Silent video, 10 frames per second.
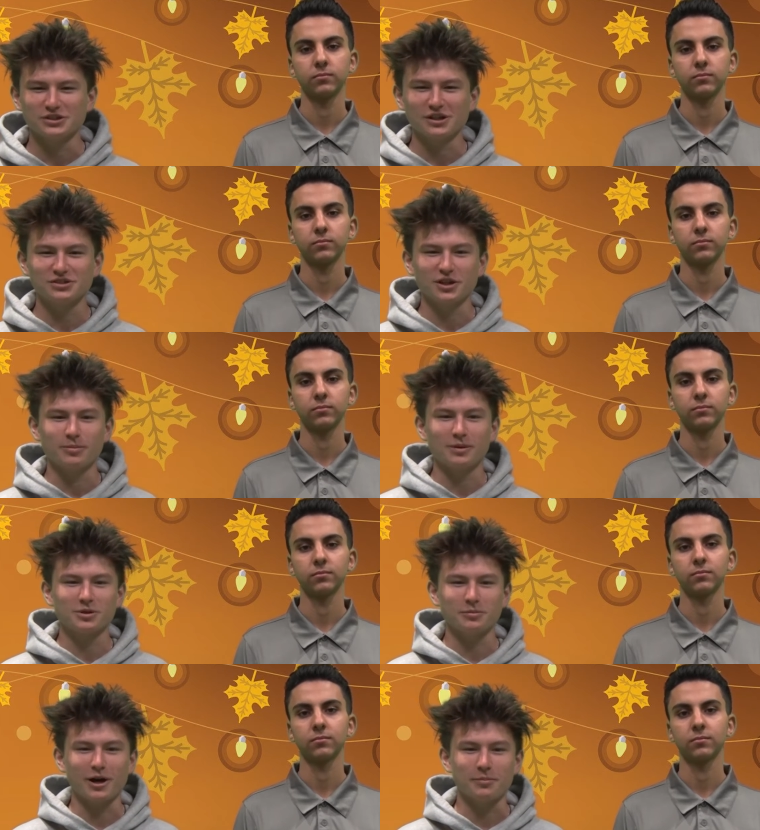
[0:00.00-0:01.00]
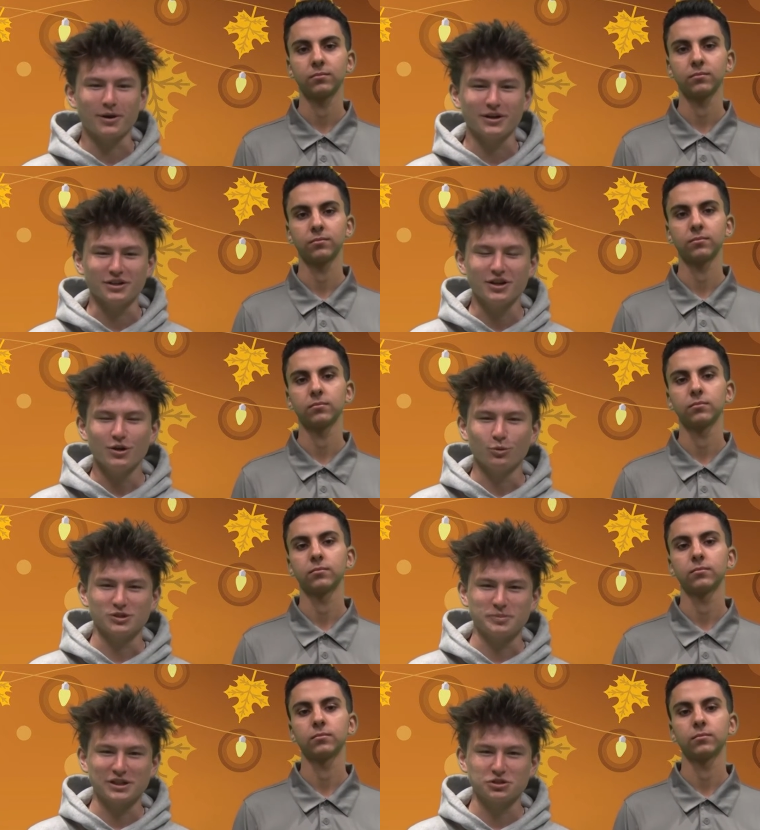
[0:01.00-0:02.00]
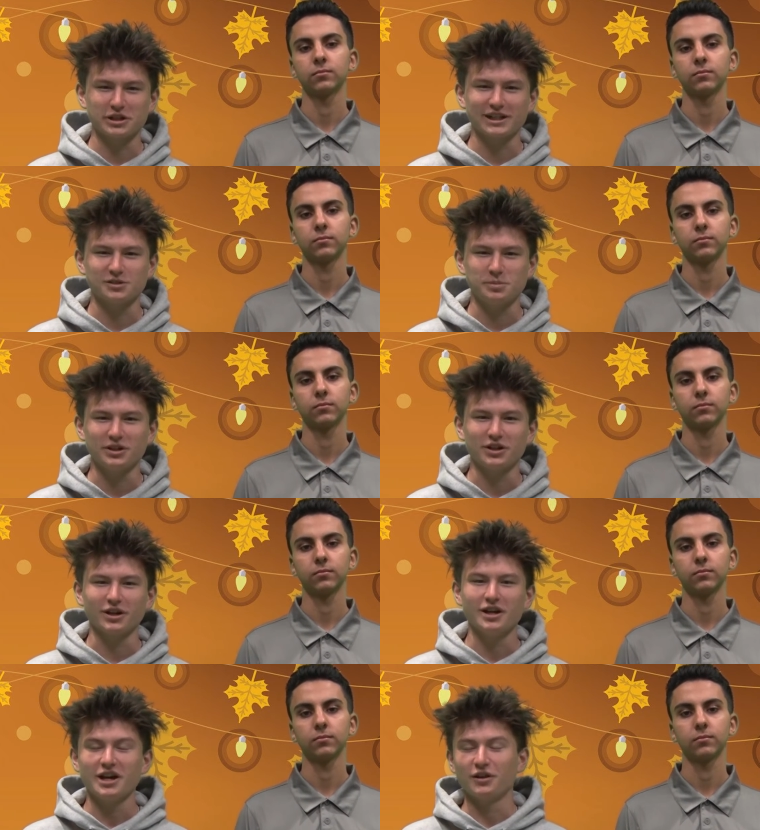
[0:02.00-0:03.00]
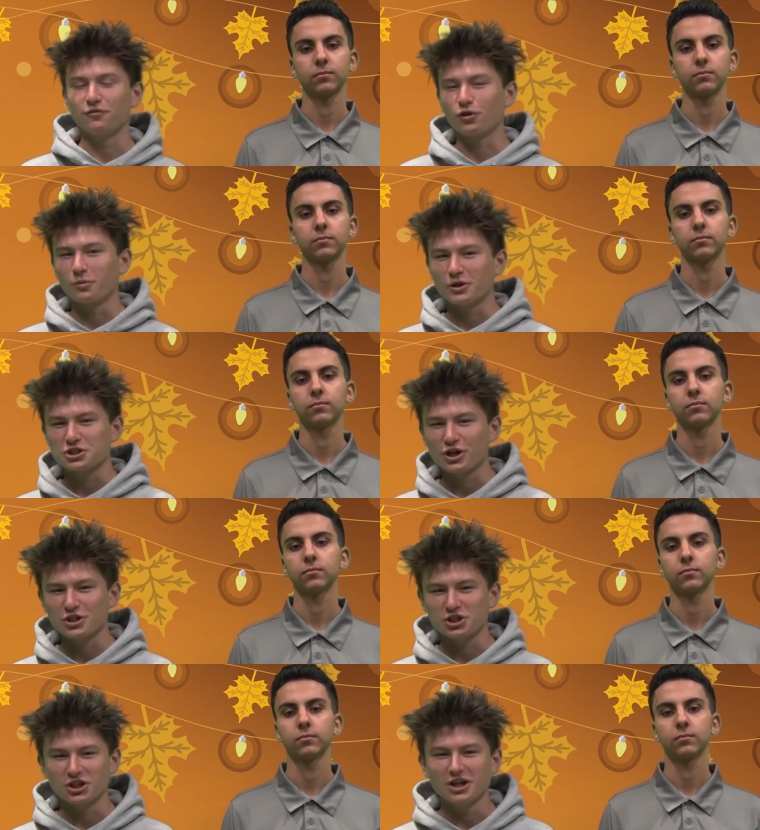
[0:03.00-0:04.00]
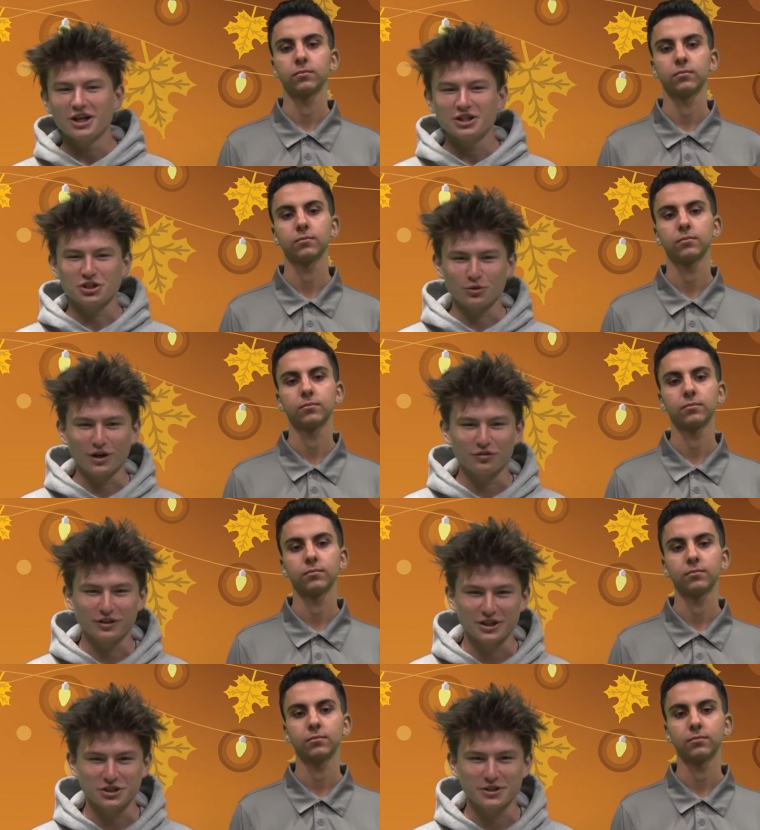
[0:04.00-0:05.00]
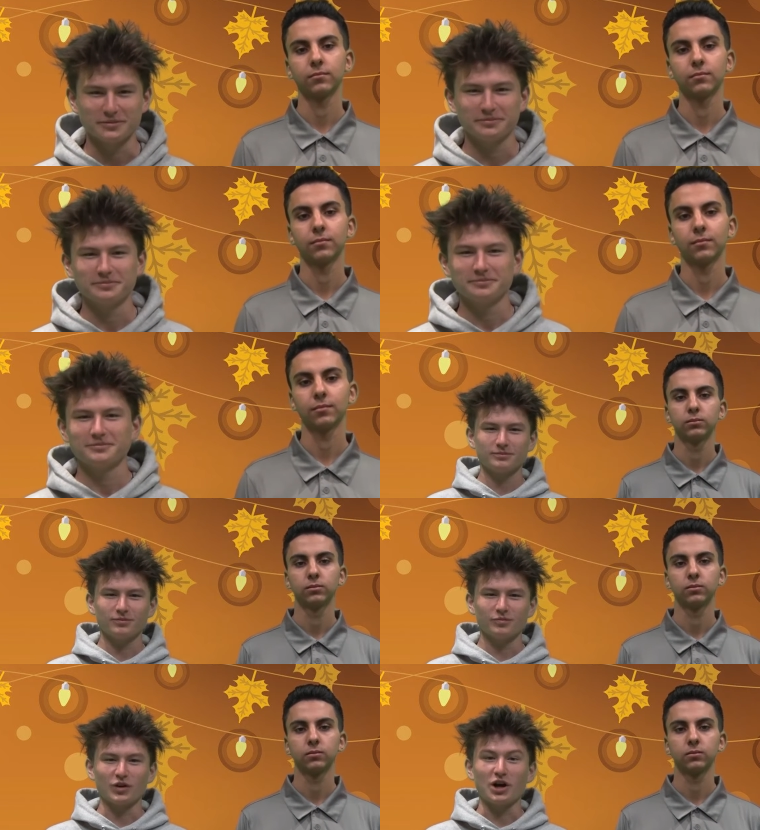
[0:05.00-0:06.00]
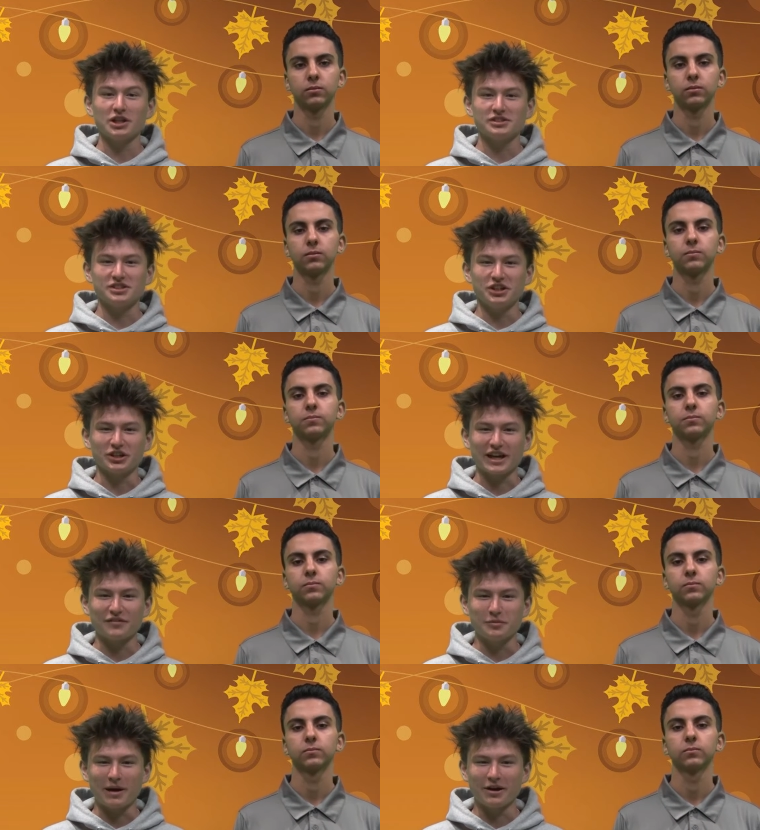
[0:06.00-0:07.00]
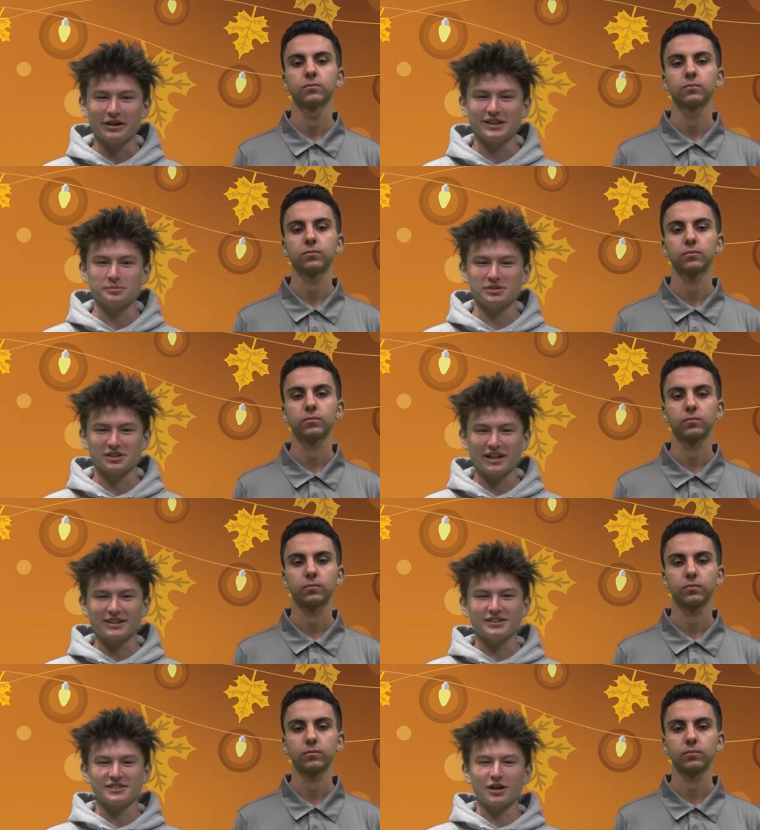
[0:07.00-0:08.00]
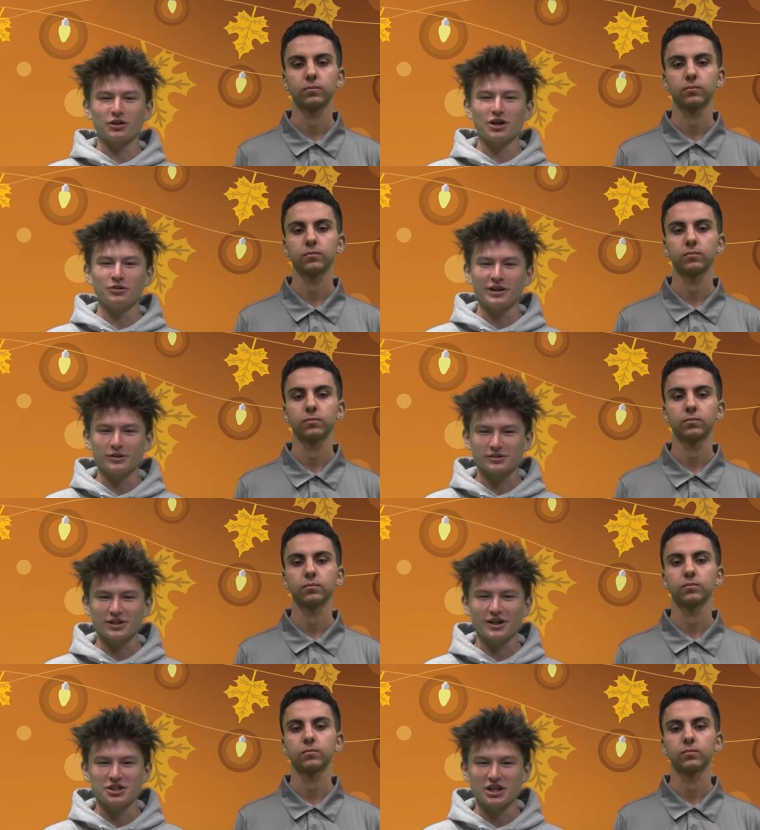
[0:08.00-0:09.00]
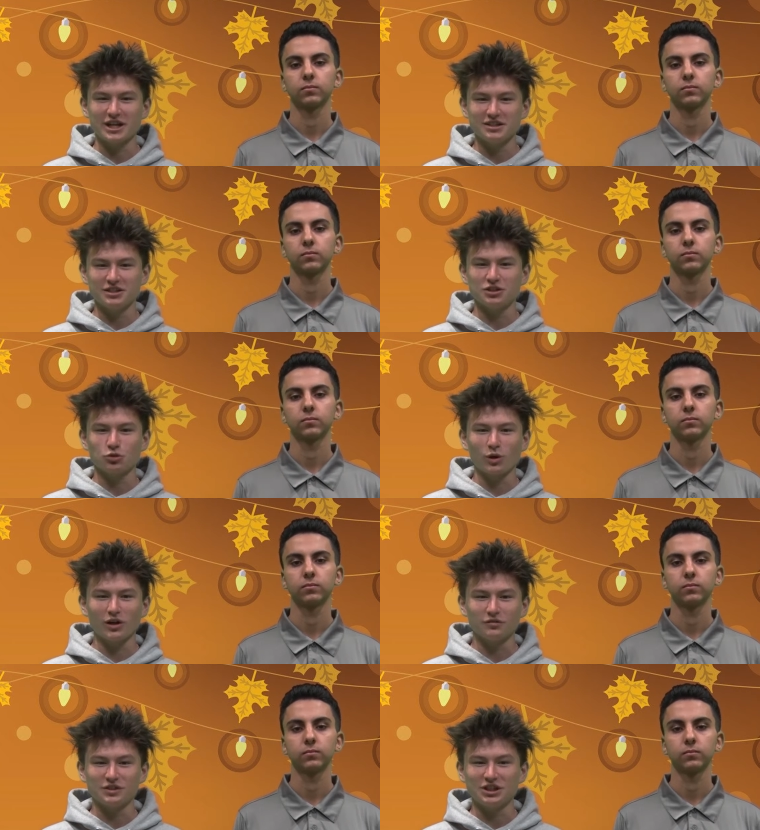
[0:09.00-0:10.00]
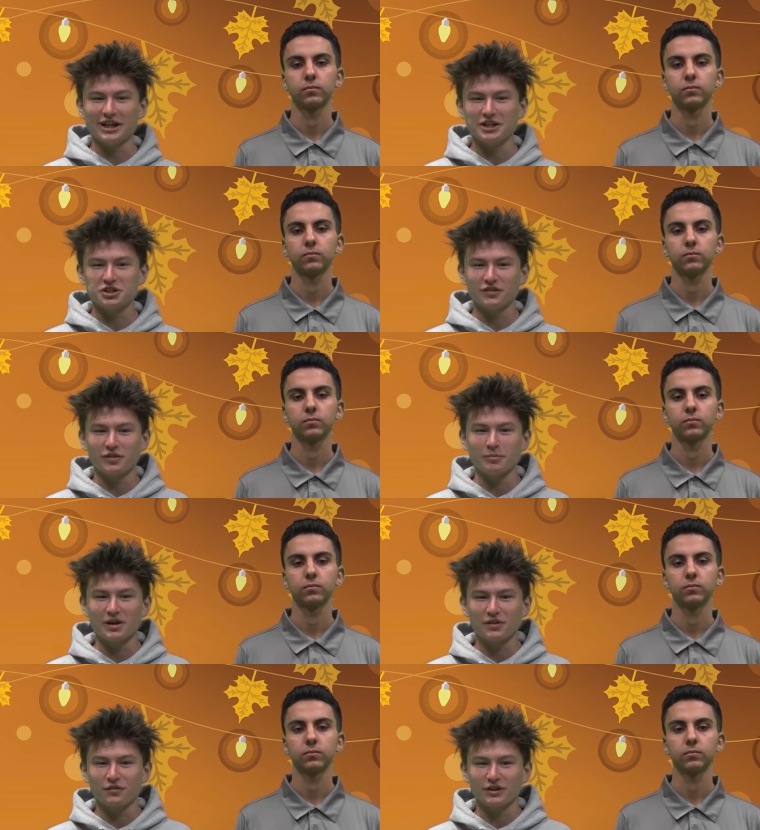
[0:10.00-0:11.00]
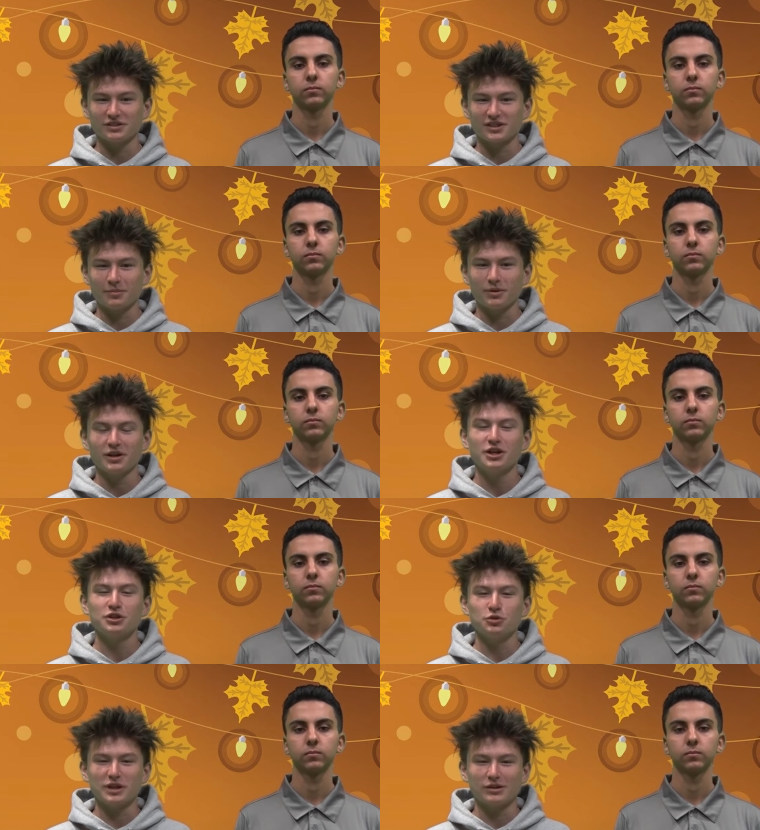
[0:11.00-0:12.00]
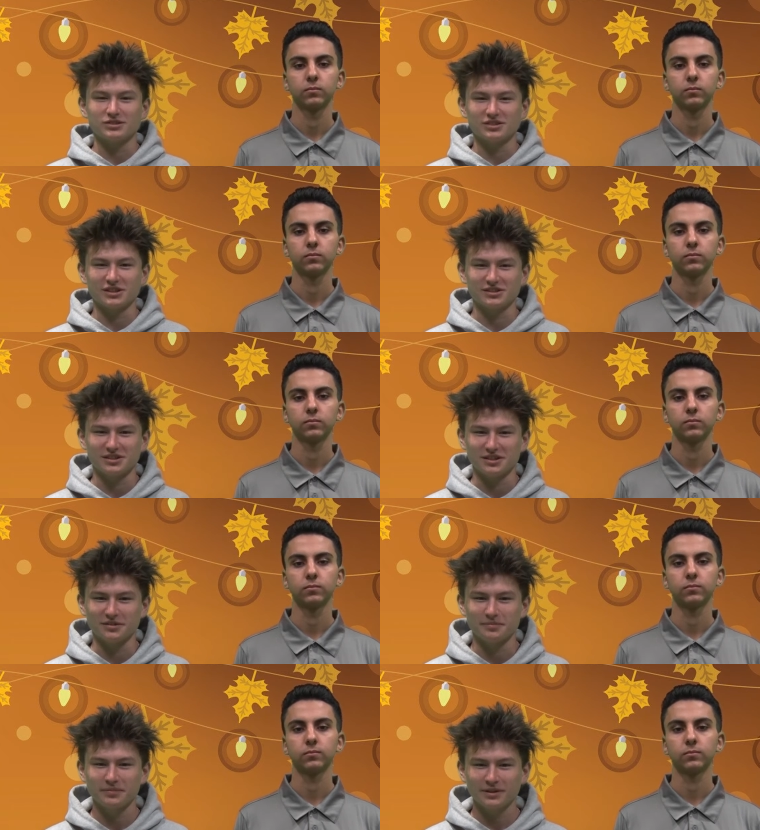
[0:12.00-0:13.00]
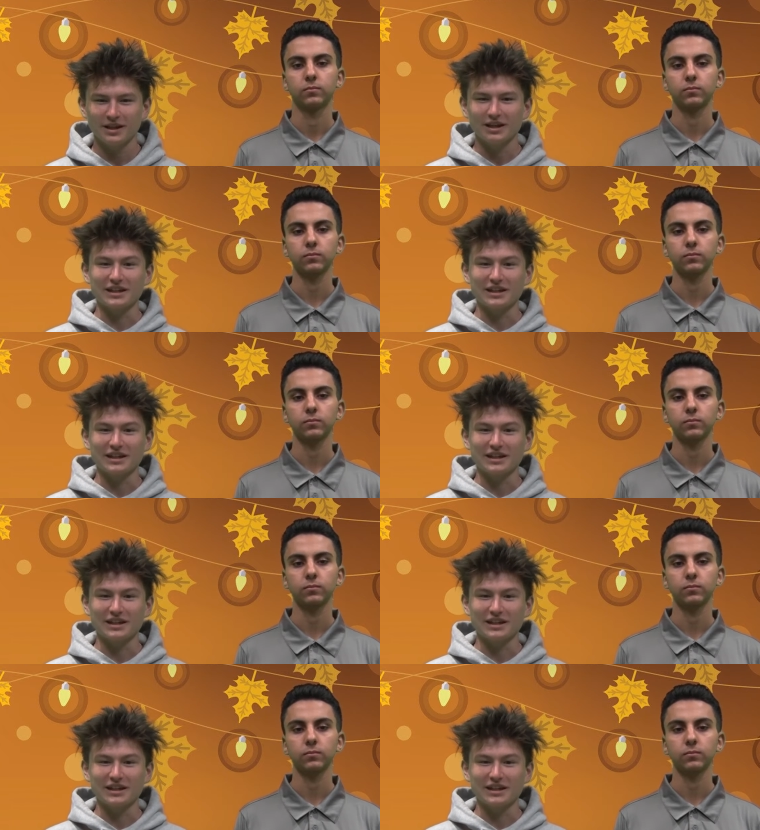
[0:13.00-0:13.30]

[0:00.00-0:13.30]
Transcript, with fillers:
Speaker 1: Crew is hosting a pumpkin pie party with special guest speaker and former Charger Terrell Fletcher. Valhalla senior Kevin Myron has been selected as El Cajon Elks Lodge 1812 Teenager of the Month for December 2016.